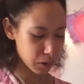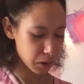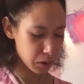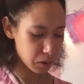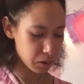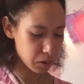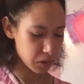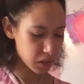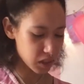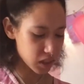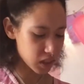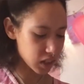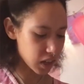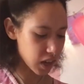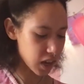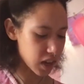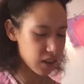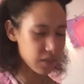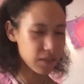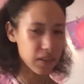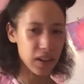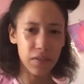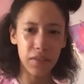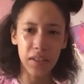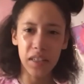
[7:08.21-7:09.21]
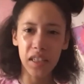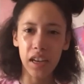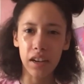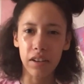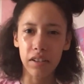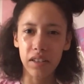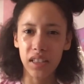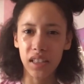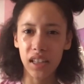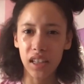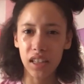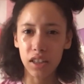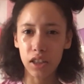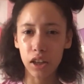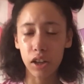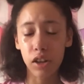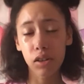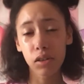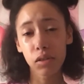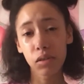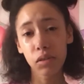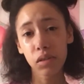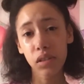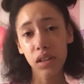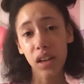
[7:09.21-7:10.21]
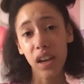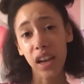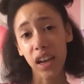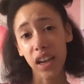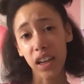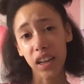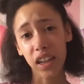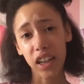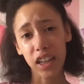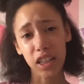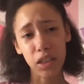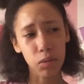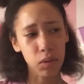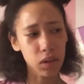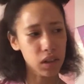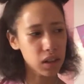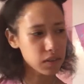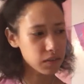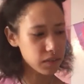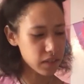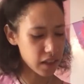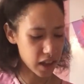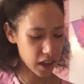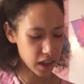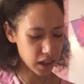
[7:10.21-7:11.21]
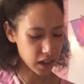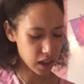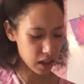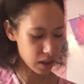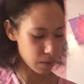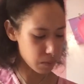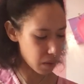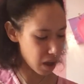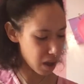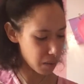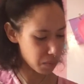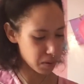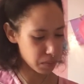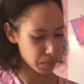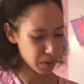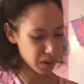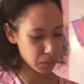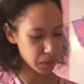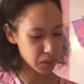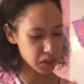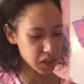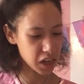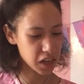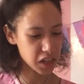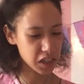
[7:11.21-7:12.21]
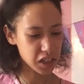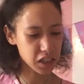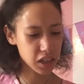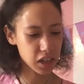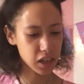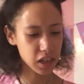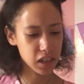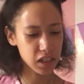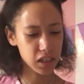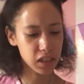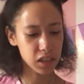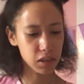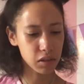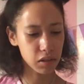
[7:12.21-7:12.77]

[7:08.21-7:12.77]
rose kind of evens out skin tone and gets rid of like hyperpigmentation,